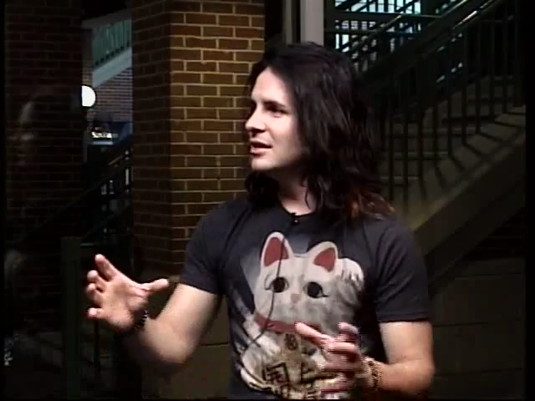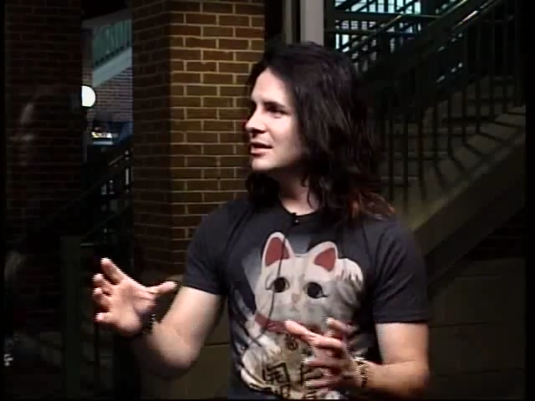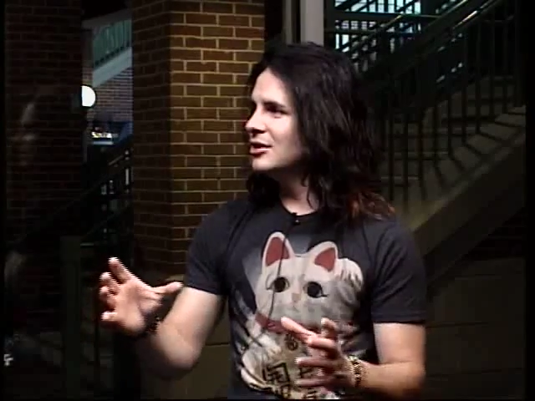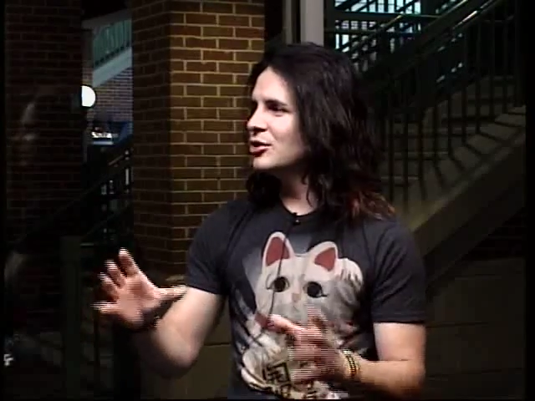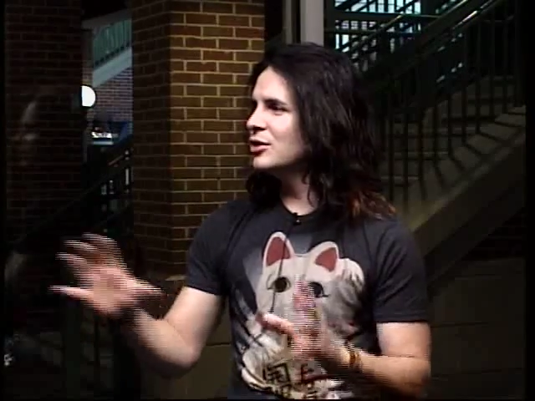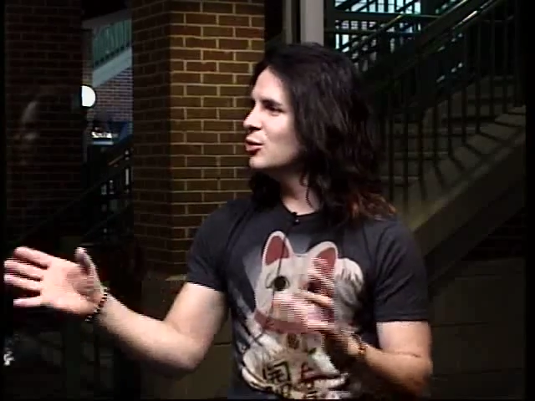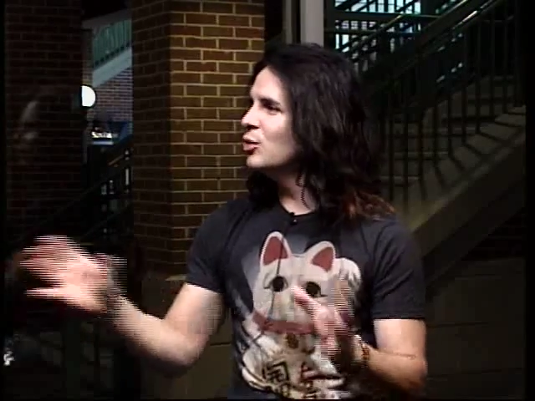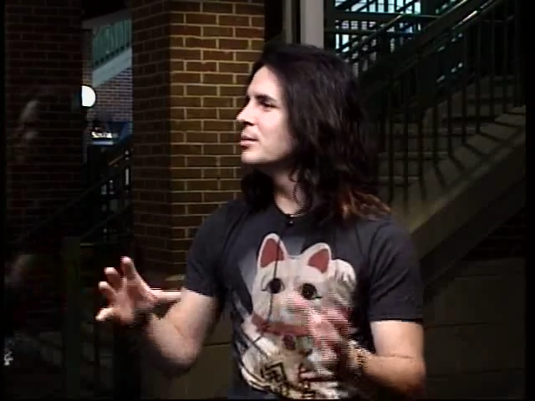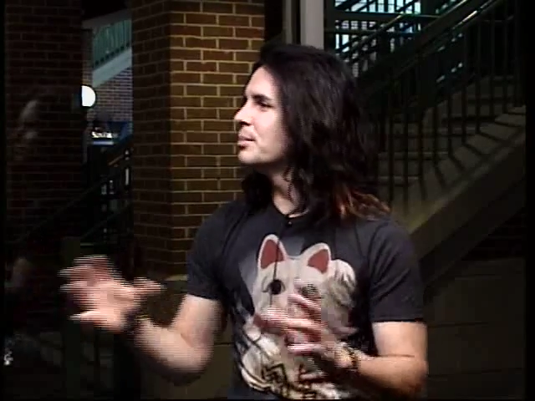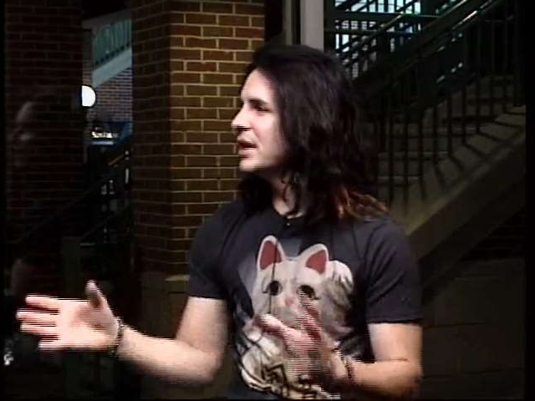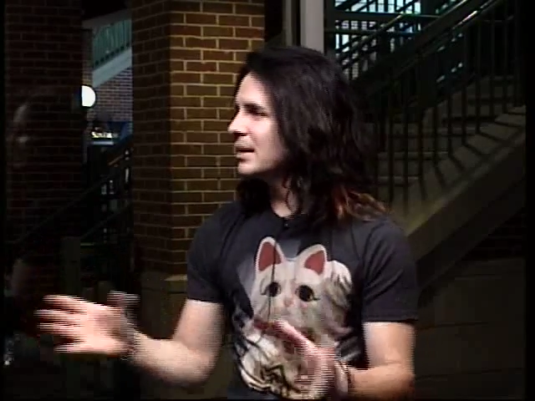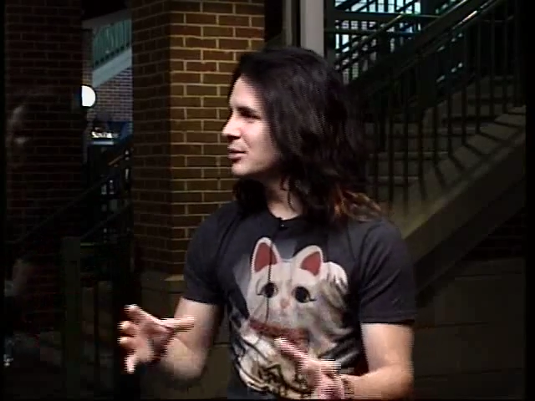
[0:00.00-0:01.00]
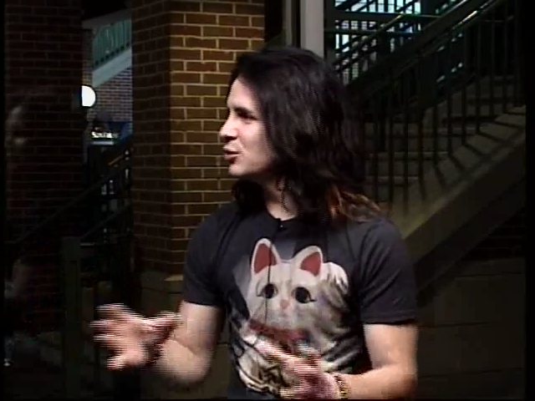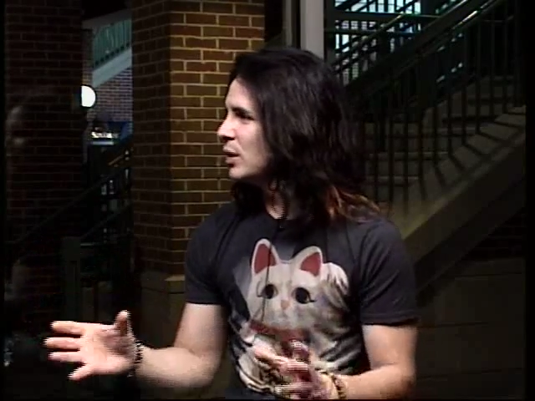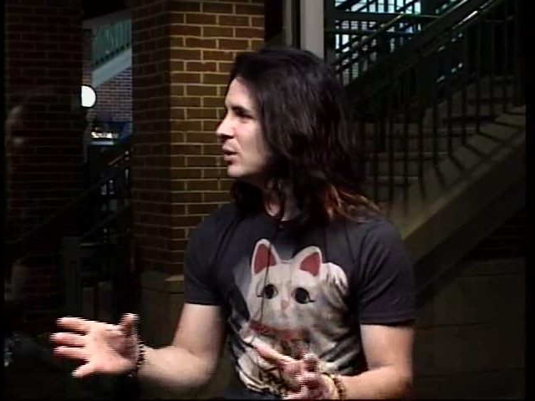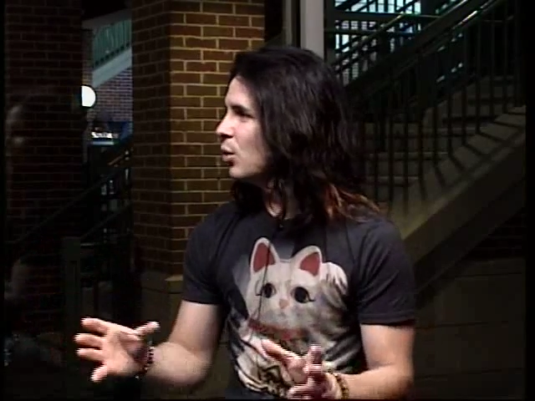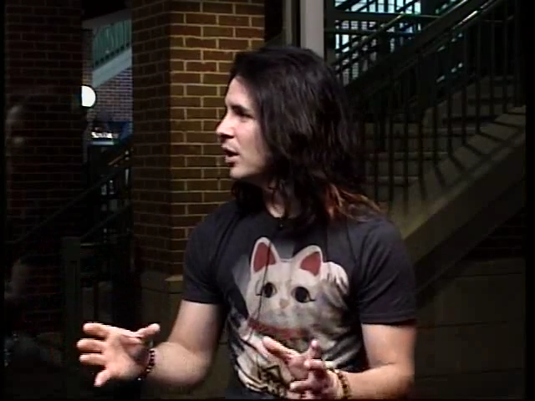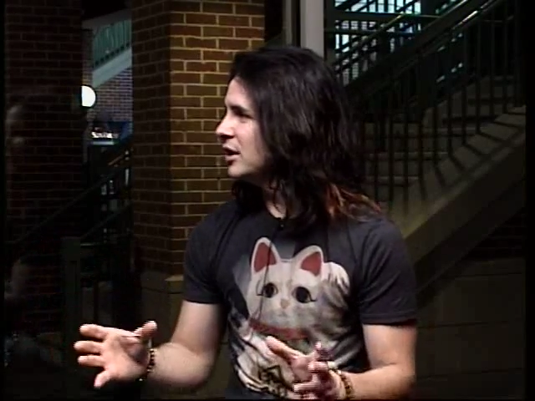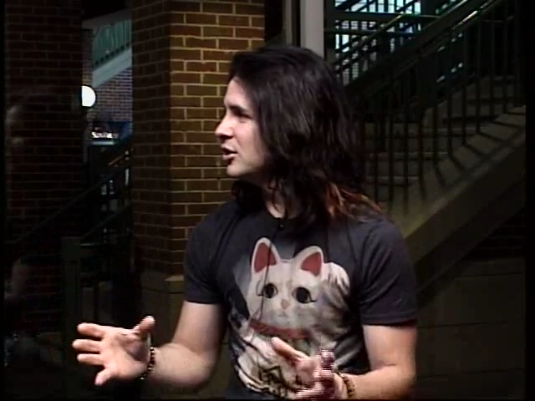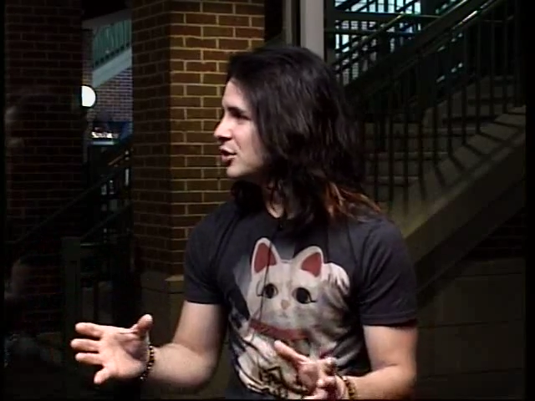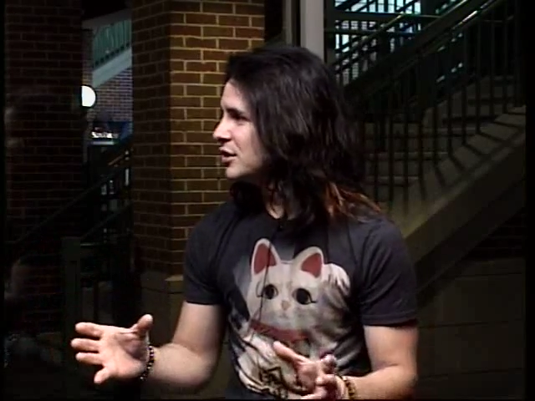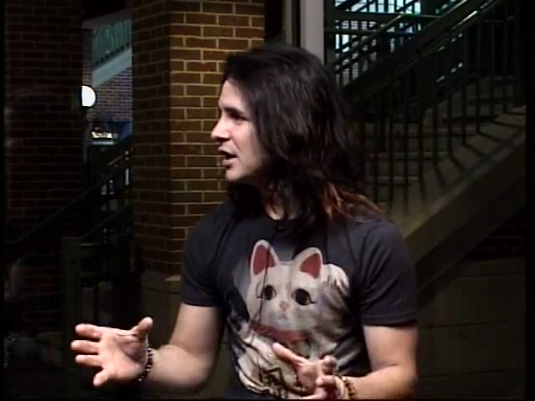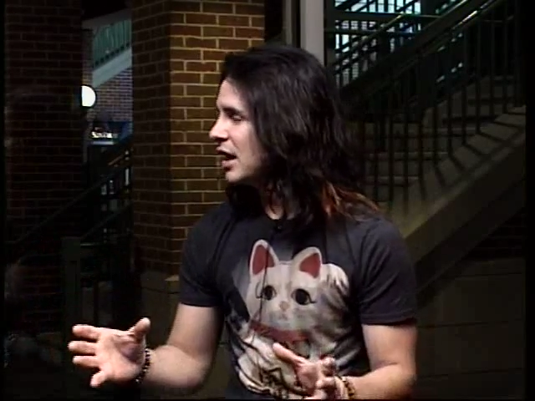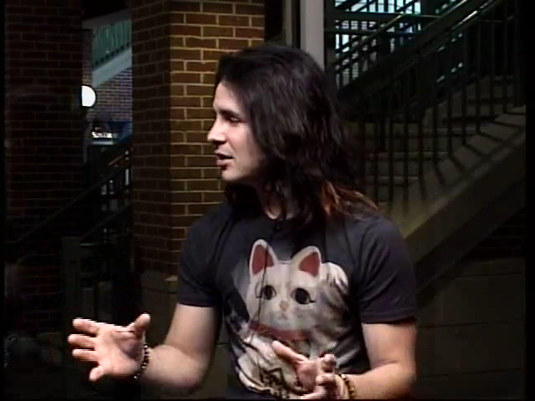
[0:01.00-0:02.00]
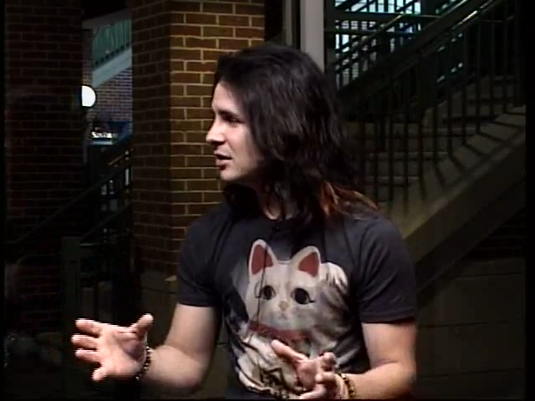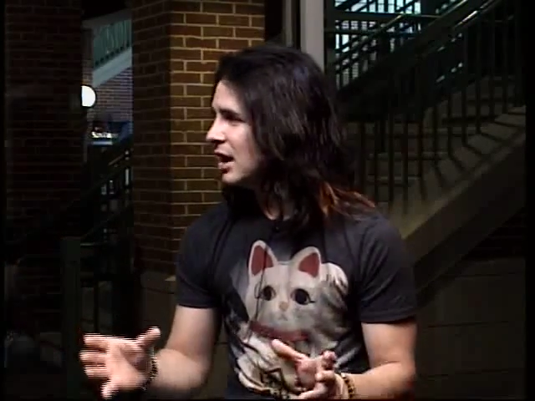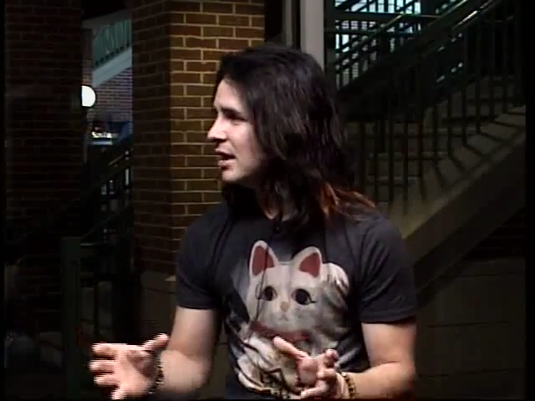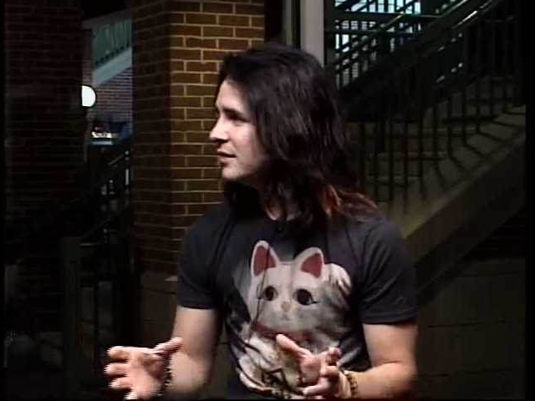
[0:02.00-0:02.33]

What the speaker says: You wouldn't pick between one in your entire life.